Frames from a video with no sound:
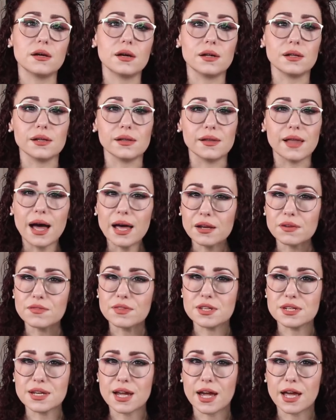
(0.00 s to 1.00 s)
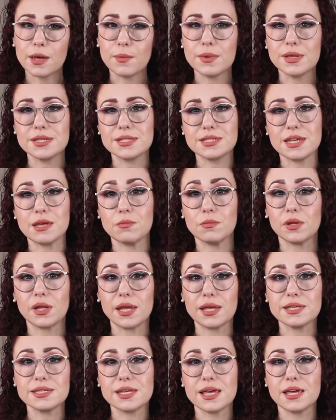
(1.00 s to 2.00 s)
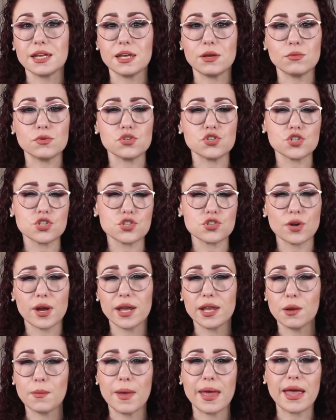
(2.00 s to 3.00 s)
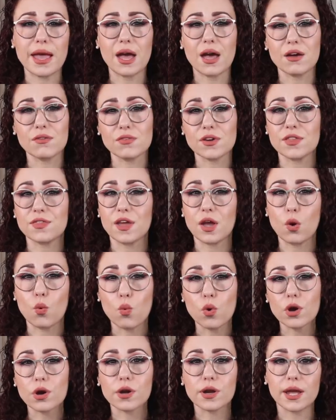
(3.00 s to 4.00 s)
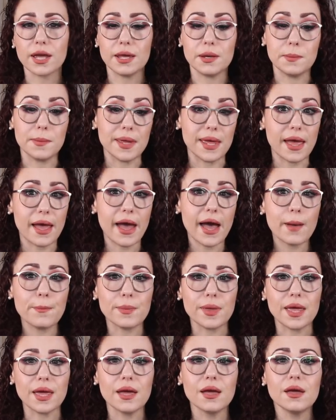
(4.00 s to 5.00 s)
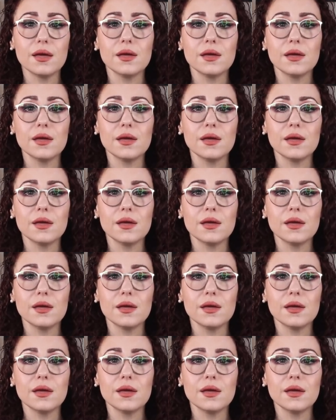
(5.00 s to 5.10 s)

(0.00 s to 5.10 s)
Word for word: a lot of the time it seemed like Sandy was just trying to make everything work and be happy,